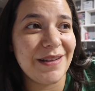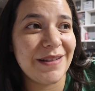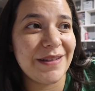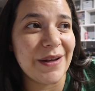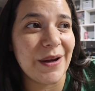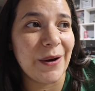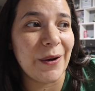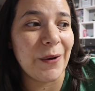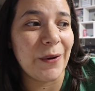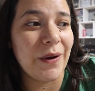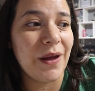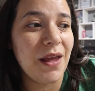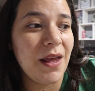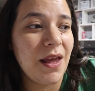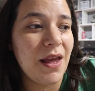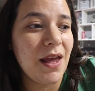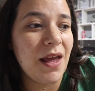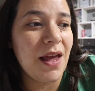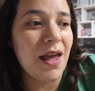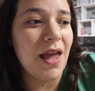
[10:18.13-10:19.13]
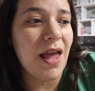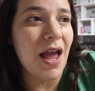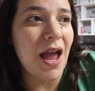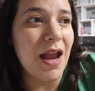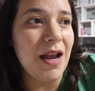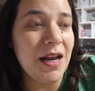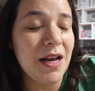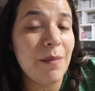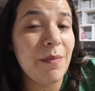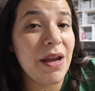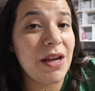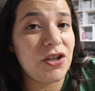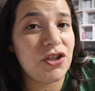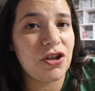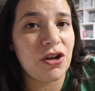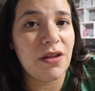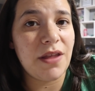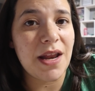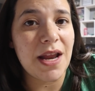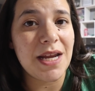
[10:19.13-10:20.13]
So I need to make
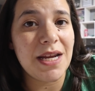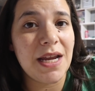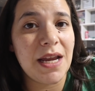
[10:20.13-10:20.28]
sure that I